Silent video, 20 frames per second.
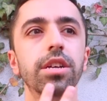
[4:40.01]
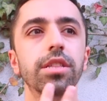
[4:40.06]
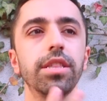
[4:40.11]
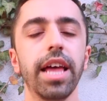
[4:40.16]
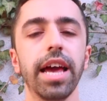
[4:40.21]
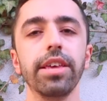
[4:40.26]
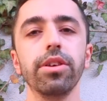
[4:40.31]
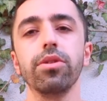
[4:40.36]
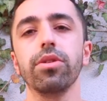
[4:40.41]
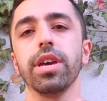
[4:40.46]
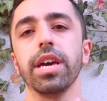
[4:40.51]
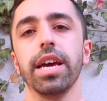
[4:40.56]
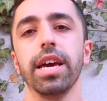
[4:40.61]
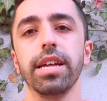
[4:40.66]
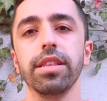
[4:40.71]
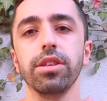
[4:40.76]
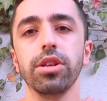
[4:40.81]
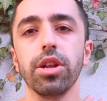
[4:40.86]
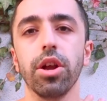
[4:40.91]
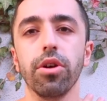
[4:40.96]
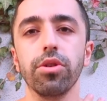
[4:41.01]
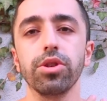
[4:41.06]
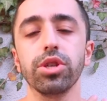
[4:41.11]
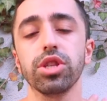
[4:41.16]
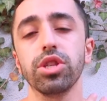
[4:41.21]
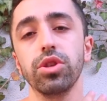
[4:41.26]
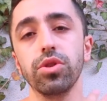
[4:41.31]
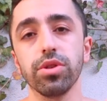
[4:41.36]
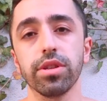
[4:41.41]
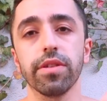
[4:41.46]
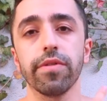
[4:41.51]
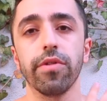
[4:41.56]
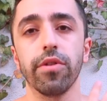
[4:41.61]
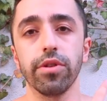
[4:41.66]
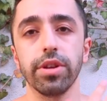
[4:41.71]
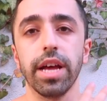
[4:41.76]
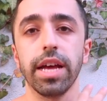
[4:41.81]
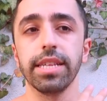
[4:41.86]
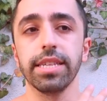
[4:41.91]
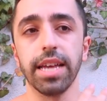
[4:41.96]
that you can you know just use
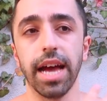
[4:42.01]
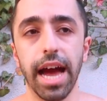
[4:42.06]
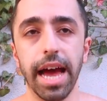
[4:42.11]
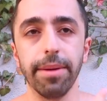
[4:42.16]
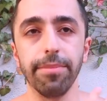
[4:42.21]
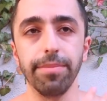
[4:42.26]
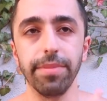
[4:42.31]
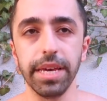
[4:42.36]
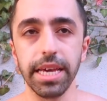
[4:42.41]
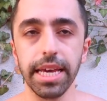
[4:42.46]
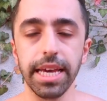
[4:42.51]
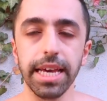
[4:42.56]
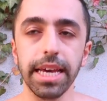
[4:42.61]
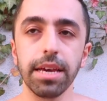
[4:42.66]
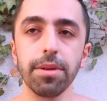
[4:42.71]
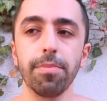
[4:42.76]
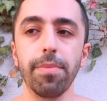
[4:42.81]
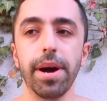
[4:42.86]
for that time being.